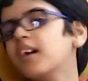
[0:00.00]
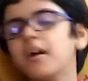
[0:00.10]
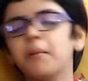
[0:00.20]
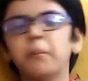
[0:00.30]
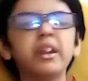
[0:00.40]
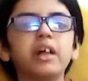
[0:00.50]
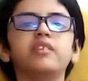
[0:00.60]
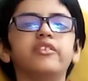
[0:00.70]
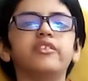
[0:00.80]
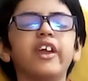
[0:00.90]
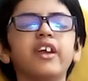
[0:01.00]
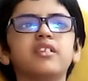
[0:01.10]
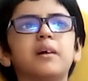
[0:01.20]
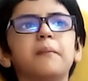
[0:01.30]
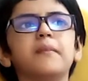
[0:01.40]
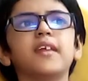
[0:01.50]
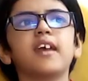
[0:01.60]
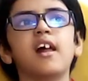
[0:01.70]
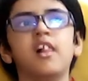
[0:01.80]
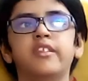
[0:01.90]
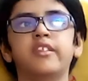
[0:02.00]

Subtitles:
but I'll drink something else.